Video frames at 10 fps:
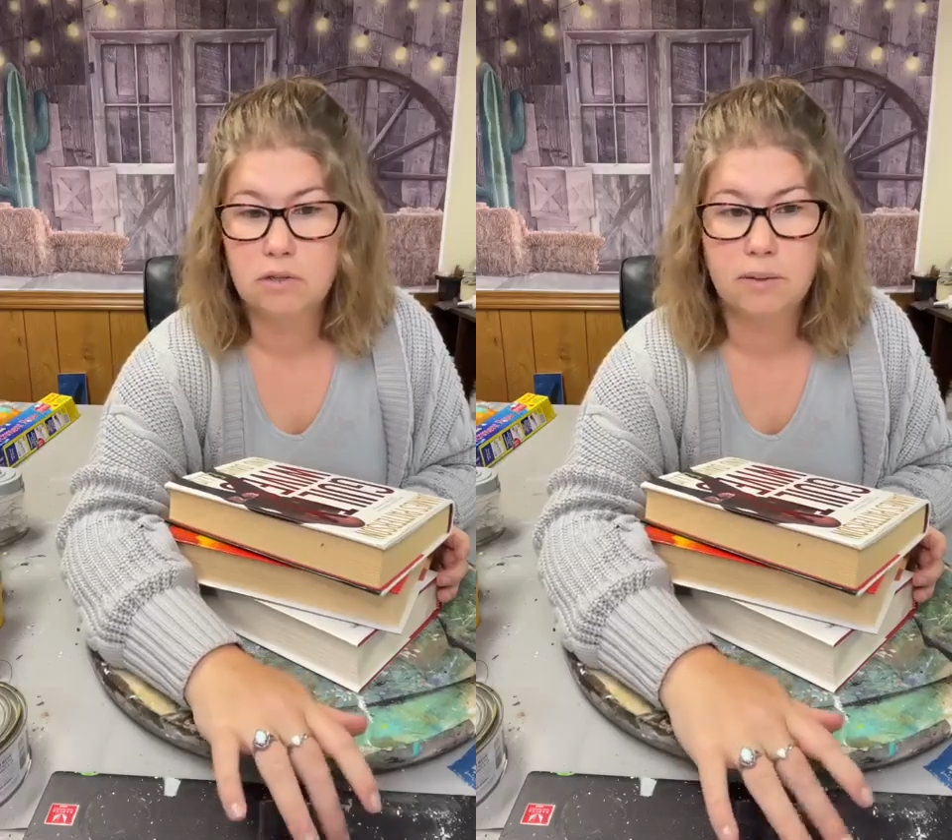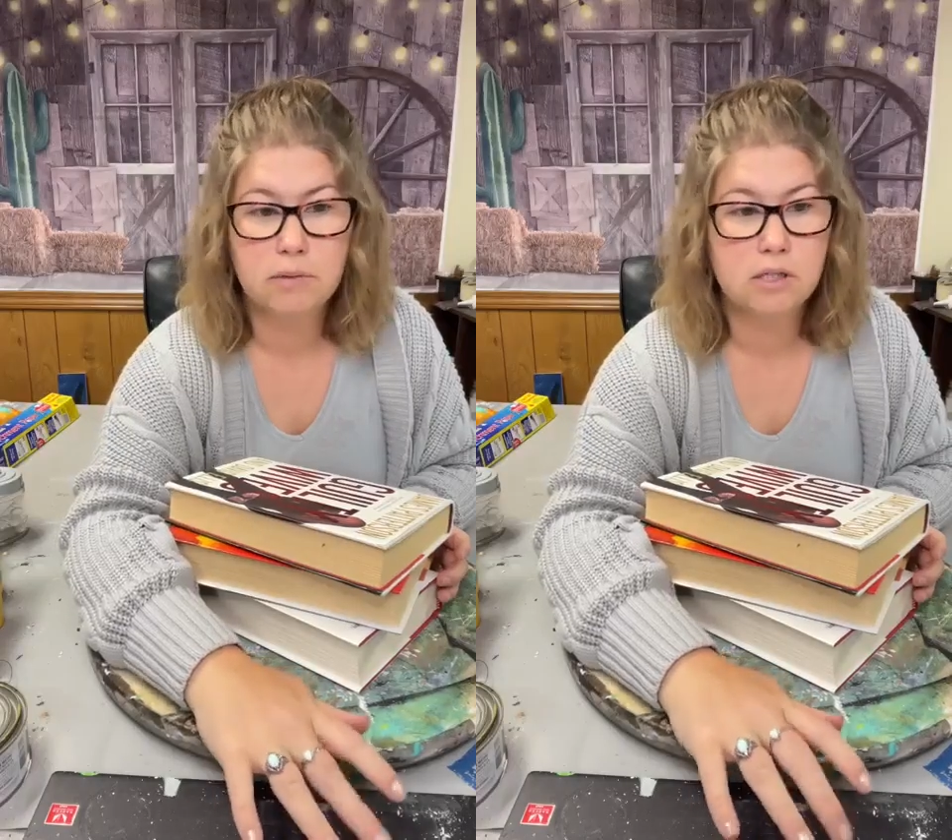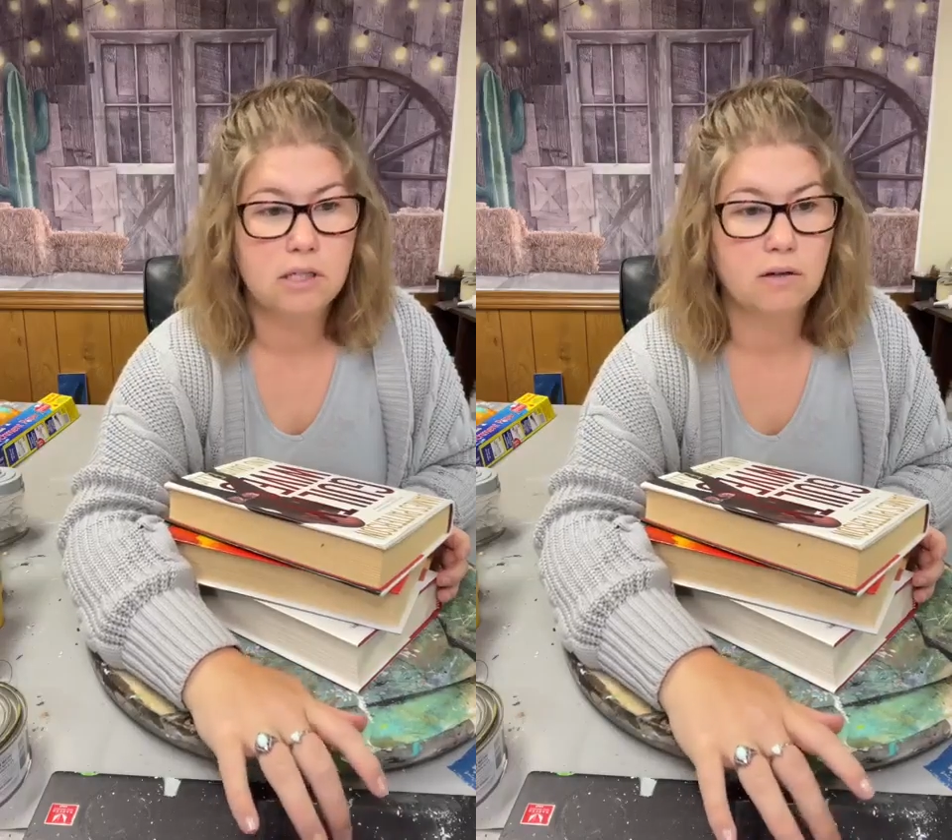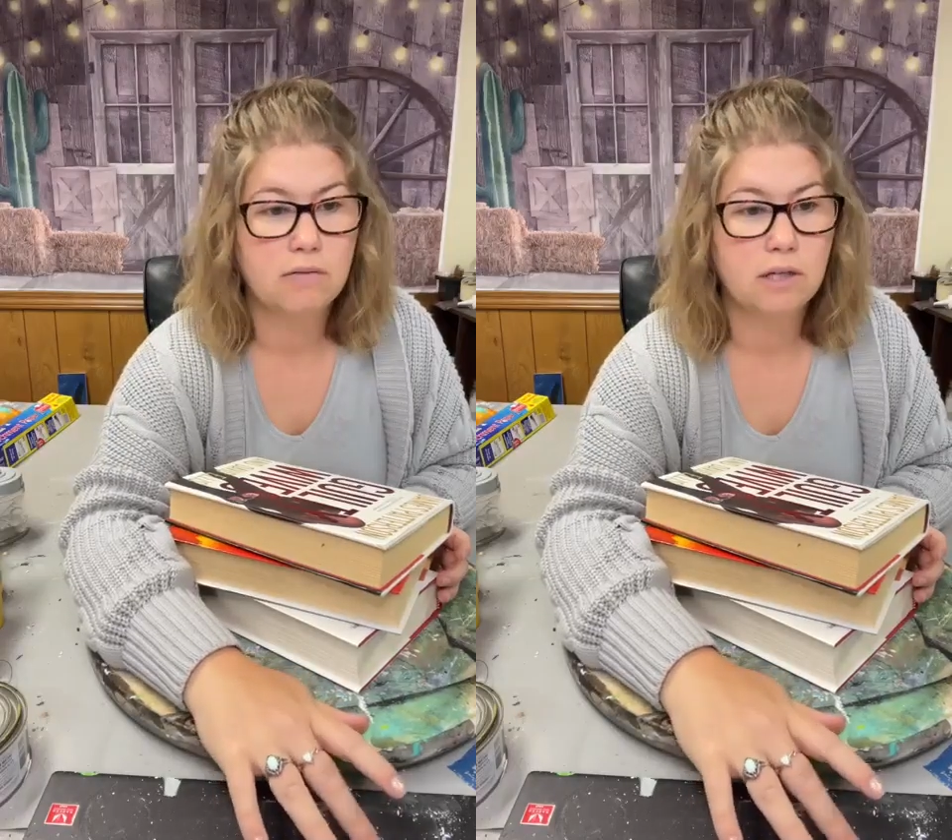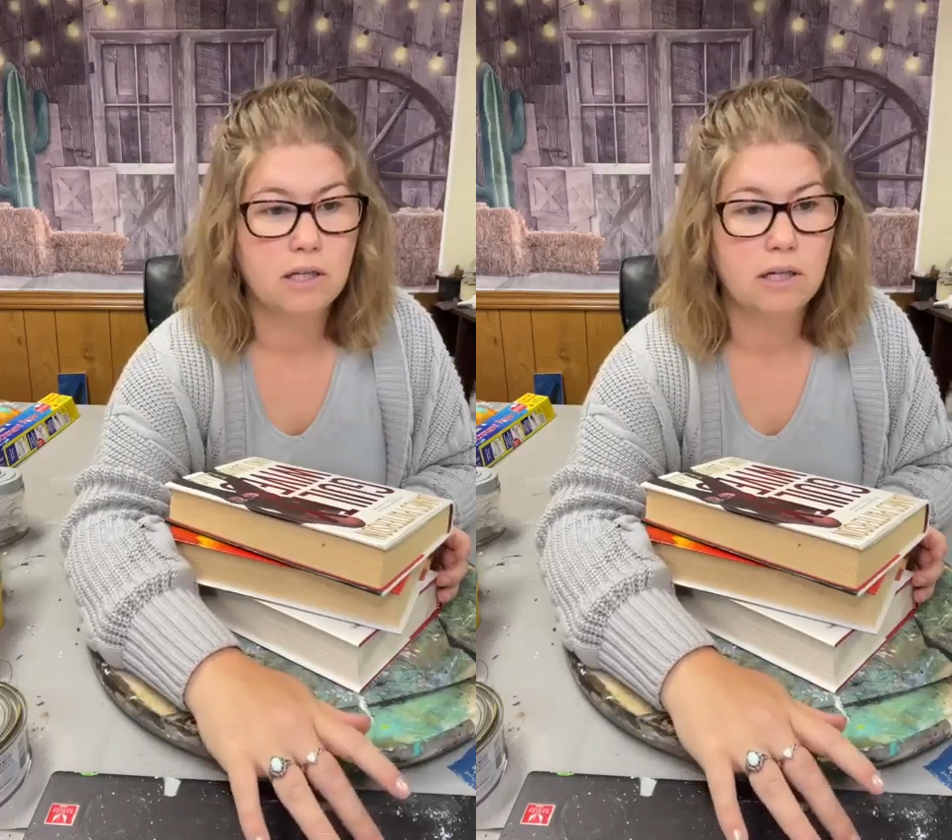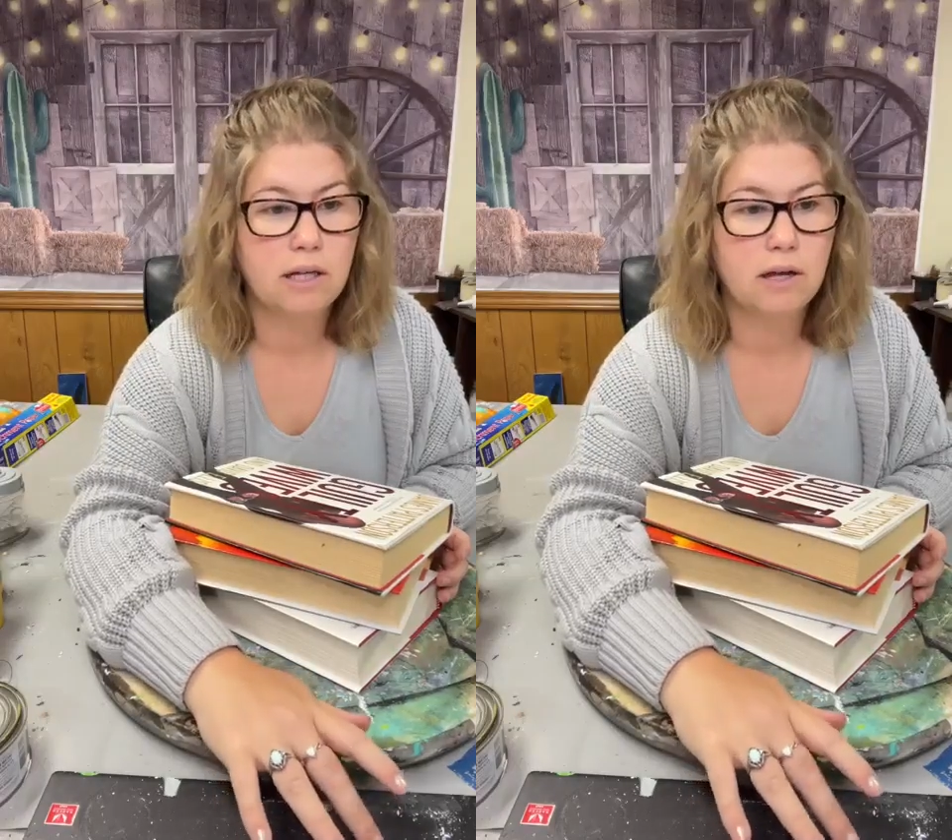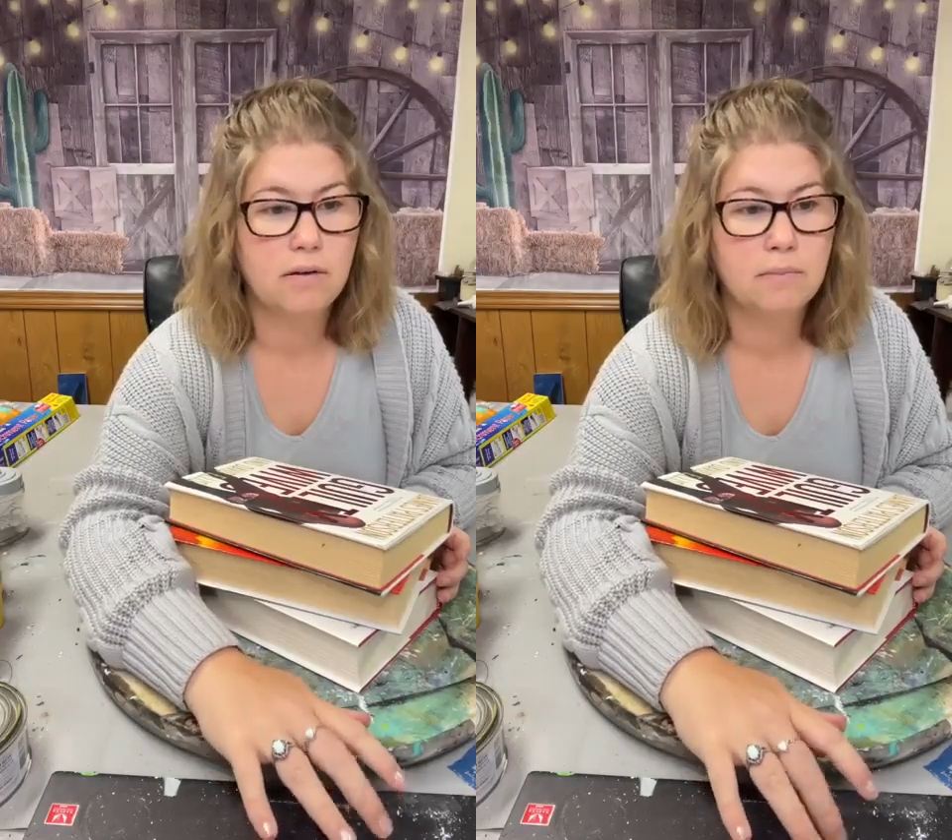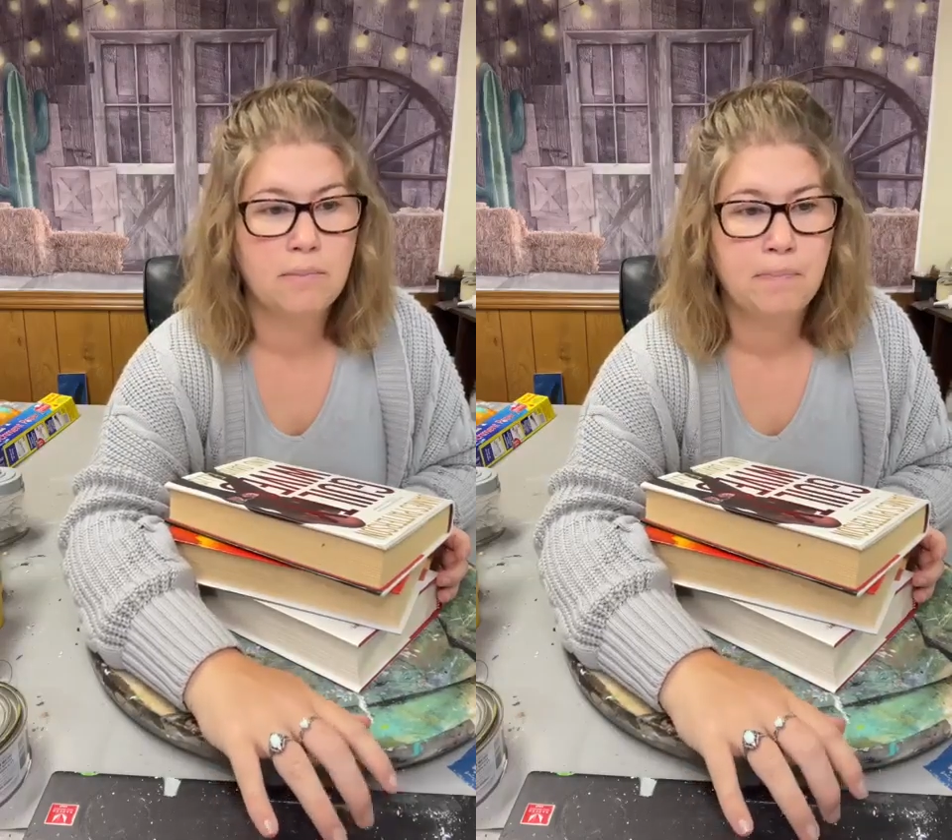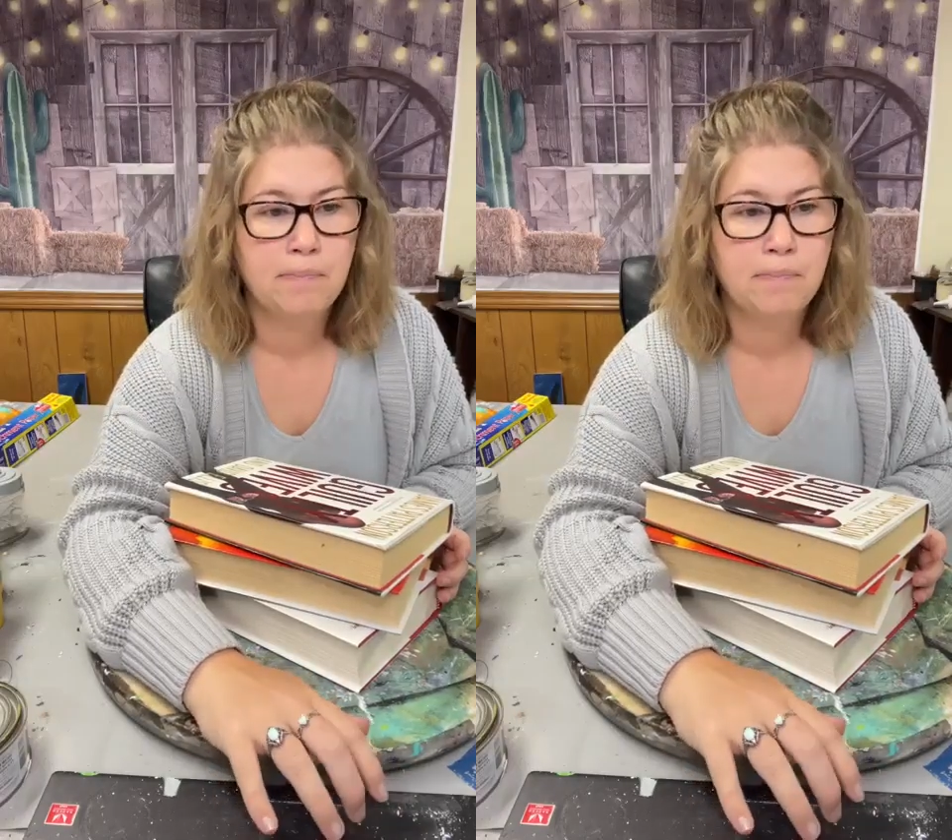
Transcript: I'm just not feeling it yet.